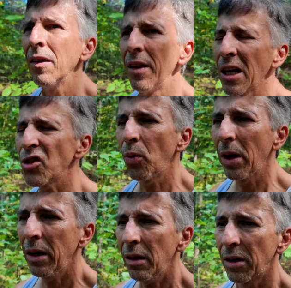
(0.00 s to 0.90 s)
The next
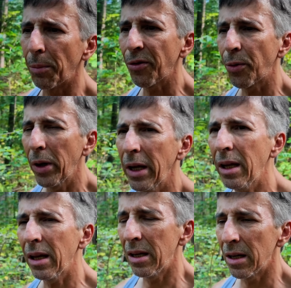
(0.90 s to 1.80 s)
one, number
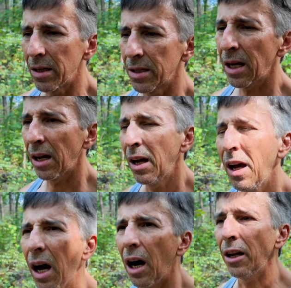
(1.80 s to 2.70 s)
3, is
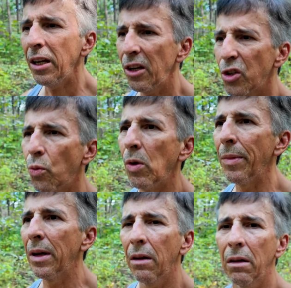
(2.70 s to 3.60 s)
unhinged
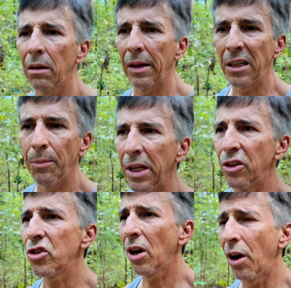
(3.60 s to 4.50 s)
women like to be
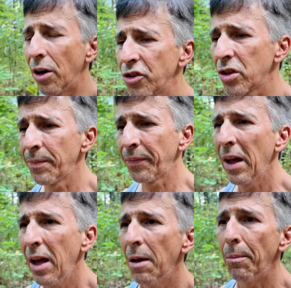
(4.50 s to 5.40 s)
in charge,
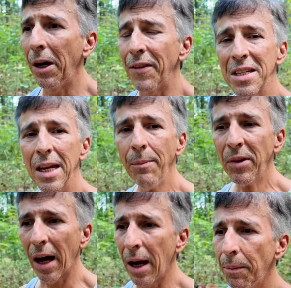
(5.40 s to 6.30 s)
but at the same
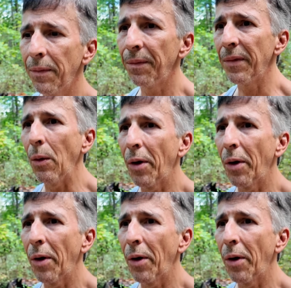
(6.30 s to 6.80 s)
time, they